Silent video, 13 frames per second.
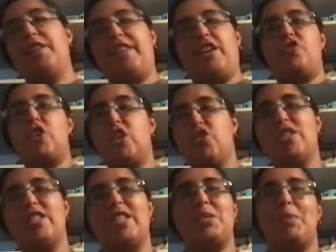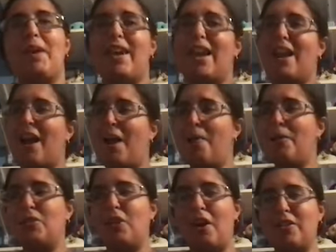that changes this week, and I will
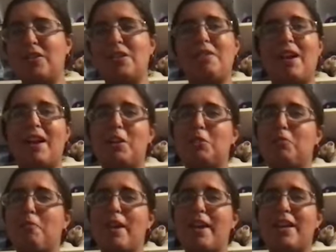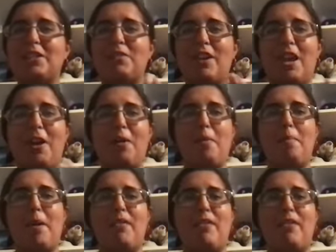talk to you guys for my next video. Bye,